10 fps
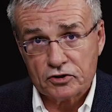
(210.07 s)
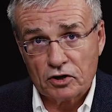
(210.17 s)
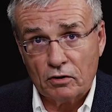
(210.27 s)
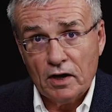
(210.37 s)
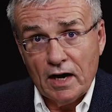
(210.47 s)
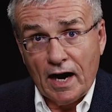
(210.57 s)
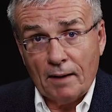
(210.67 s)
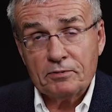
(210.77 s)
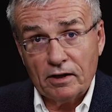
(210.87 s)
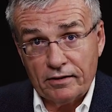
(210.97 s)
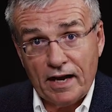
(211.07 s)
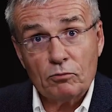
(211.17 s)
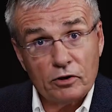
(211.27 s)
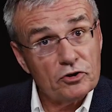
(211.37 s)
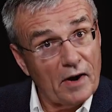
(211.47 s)
So up till
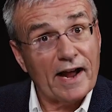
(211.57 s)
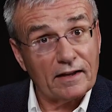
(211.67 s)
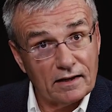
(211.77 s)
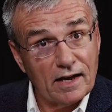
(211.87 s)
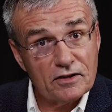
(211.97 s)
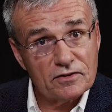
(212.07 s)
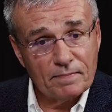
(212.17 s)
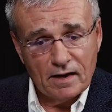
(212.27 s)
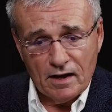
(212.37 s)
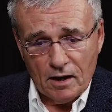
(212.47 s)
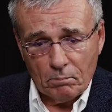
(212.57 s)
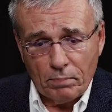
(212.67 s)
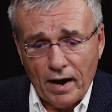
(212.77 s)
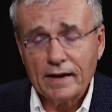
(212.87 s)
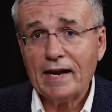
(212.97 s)
then, we're tracking, yes?
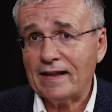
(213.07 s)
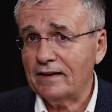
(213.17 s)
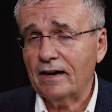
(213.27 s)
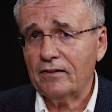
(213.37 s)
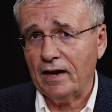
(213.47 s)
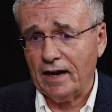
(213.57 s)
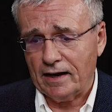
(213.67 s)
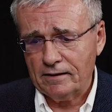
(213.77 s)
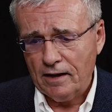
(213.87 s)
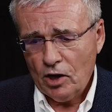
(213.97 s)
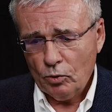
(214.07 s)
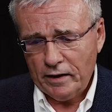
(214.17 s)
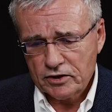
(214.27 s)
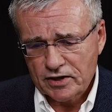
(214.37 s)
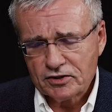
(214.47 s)
But at the other hand,
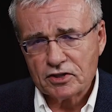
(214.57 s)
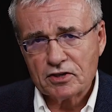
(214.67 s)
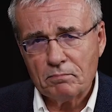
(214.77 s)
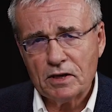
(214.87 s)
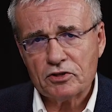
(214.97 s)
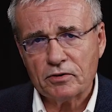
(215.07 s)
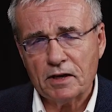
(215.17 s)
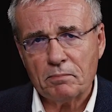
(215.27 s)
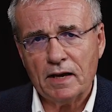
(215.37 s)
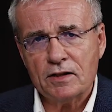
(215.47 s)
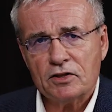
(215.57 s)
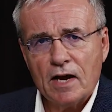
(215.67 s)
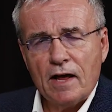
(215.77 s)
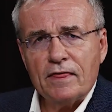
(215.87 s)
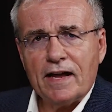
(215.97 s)
when it says it's a mystery, it means
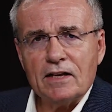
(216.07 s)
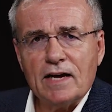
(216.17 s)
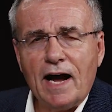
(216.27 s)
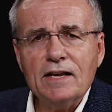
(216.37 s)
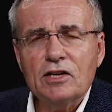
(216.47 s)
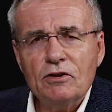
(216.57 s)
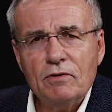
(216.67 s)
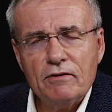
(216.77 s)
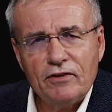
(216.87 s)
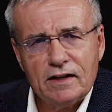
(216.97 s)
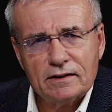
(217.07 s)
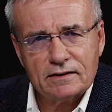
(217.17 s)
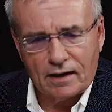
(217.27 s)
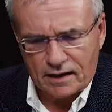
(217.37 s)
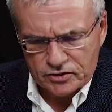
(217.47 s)
that God can reveal
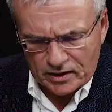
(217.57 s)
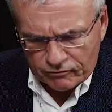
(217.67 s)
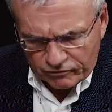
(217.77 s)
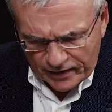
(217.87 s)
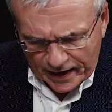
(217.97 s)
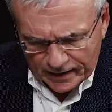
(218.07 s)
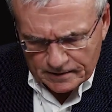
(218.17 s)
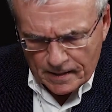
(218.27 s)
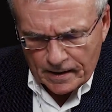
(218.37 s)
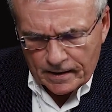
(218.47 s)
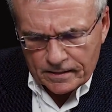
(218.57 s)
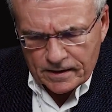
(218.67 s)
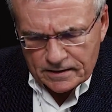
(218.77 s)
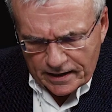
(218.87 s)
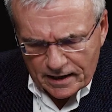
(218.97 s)
it to us. In fact,
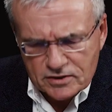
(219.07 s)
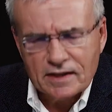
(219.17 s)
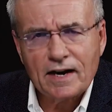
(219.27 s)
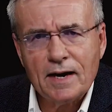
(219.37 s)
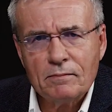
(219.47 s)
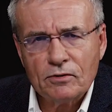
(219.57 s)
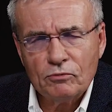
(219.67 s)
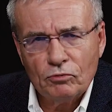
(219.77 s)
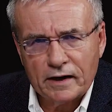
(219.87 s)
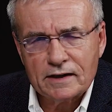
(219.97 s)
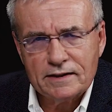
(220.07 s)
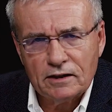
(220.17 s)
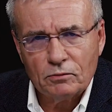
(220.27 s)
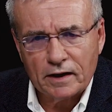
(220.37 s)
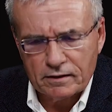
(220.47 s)
the text that I want to
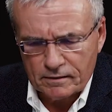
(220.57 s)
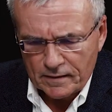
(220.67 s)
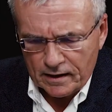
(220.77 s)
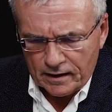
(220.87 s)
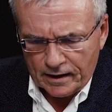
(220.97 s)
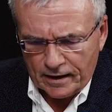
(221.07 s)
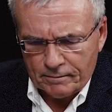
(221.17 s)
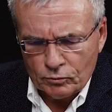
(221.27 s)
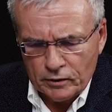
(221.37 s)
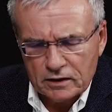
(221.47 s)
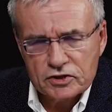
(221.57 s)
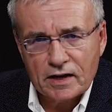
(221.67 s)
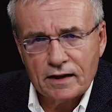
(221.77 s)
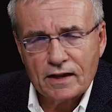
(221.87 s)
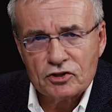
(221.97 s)
deal with will
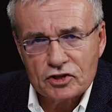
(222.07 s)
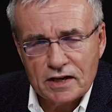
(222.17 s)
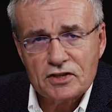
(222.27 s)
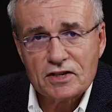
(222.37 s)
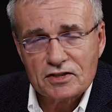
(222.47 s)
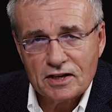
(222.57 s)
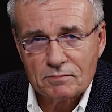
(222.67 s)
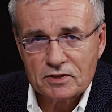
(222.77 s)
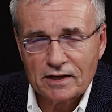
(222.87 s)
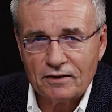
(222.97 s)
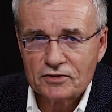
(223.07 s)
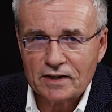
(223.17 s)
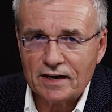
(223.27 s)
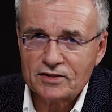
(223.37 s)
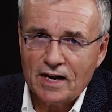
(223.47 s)
say that Jesus himself
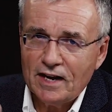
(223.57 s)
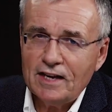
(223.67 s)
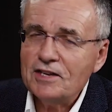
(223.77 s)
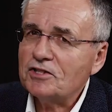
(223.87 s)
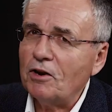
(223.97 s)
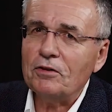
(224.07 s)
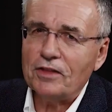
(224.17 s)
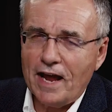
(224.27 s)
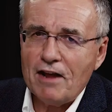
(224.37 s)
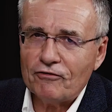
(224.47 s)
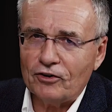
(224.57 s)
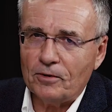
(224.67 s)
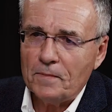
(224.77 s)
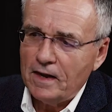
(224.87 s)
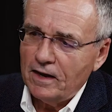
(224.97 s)
says he's so
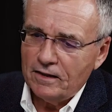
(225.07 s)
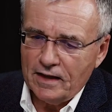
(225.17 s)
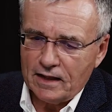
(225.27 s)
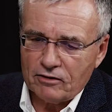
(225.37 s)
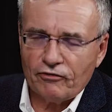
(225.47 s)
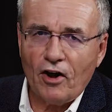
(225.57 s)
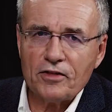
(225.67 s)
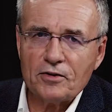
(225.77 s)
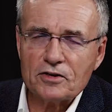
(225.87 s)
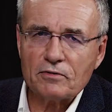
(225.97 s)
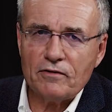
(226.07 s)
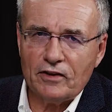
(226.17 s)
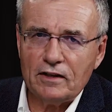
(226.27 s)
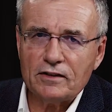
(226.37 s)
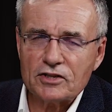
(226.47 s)
thankful that the Father has
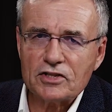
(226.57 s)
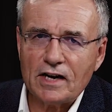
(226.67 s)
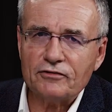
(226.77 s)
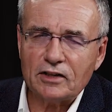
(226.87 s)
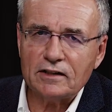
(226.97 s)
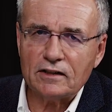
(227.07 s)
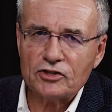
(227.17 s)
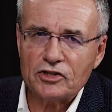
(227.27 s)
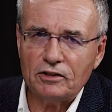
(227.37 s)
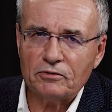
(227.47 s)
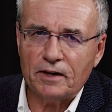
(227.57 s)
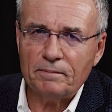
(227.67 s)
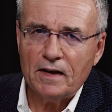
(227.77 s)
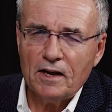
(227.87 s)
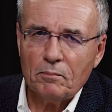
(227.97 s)
revealed this stuff to little
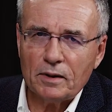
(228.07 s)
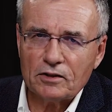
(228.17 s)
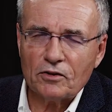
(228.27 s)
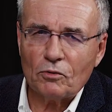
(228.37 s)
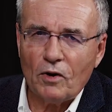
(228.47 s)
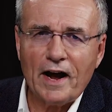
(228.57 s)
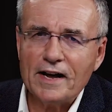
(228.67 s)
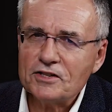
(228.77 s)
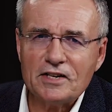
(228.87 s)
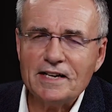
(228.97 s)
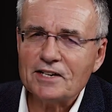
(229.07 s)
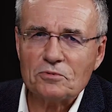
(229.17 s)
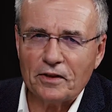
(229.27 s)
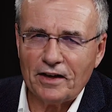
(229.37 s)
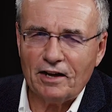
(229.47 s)
children, but to the wise he
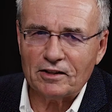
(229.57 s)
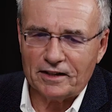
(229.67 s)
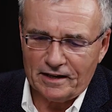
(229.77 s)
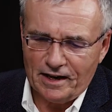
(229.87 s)
has withheld it.